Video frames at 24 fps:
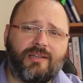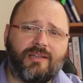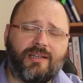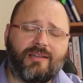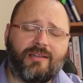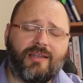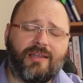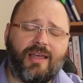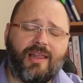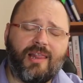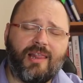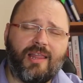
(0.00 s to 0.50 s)

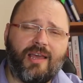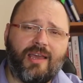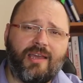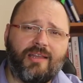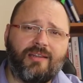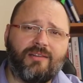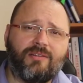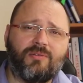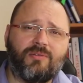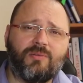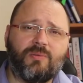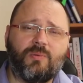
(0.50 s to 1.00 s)
not
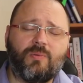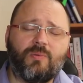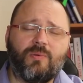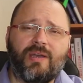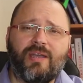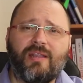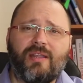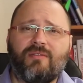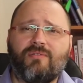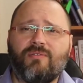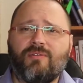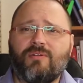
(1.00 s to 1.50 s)
aligned to
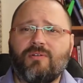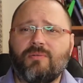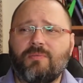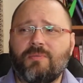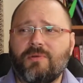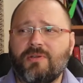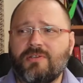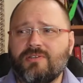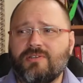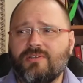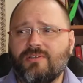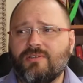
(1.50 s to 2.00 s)
wait for
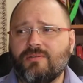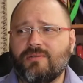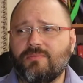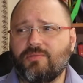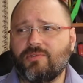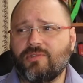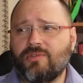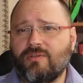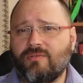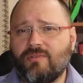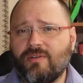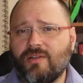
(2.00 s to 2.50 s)
President
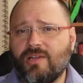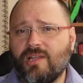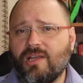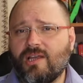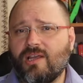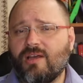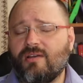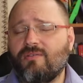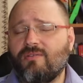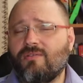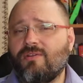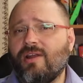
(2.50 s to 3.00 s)

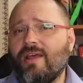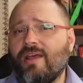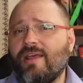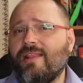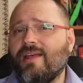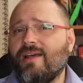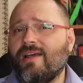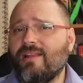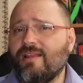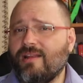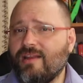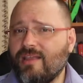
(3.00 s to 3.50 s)
Bouteflika for
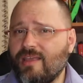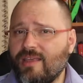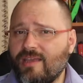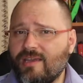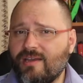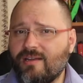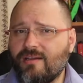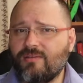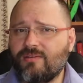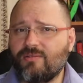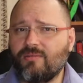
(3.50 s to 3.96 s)
another year